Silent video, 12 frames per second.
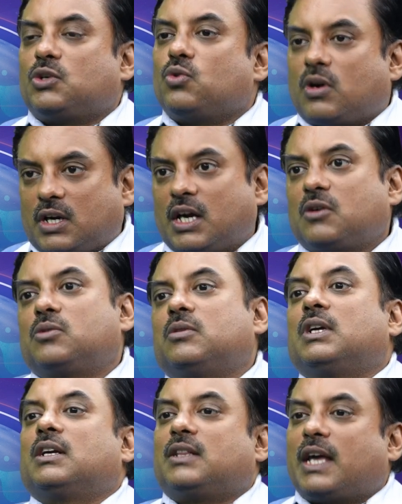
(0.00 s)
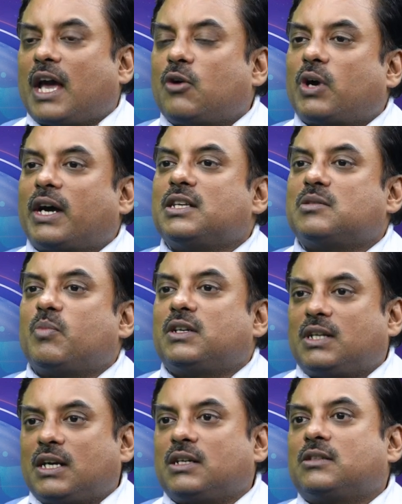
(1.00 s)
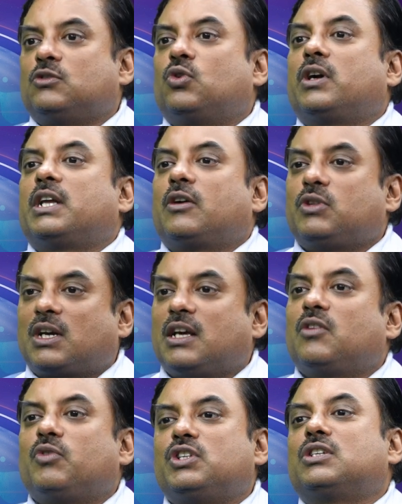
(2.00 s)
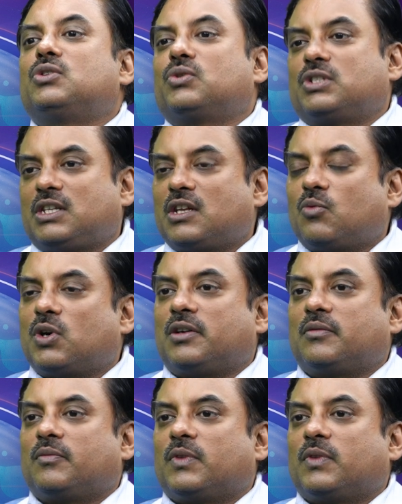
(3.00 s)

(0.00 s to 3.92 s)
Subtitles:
They have eyes, but they do not have the clear vision to see the world.